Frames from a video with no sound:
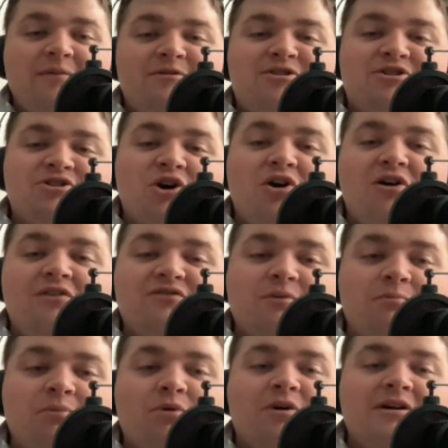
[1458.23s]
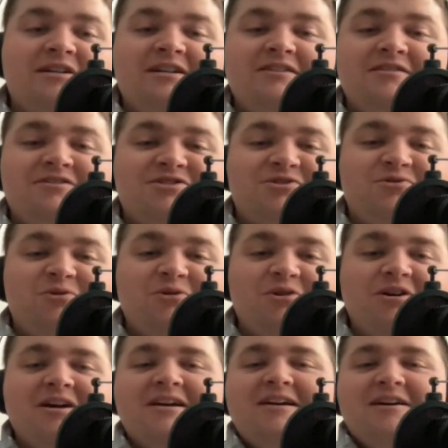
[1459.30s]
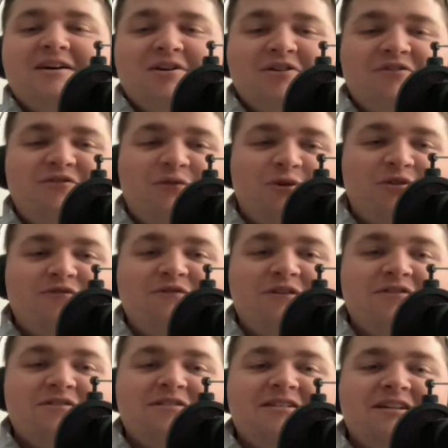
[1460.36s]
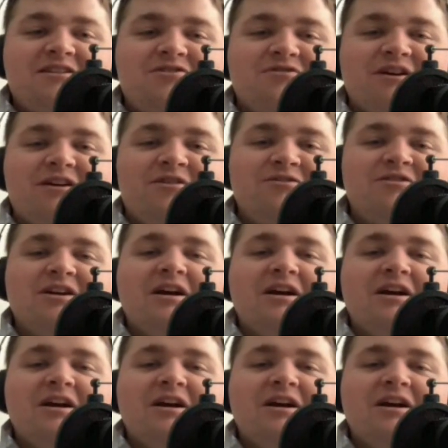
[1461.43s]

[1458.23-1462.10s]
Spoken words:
It was just all of the boys in the school, all the 4th, 5th, and 6th graders.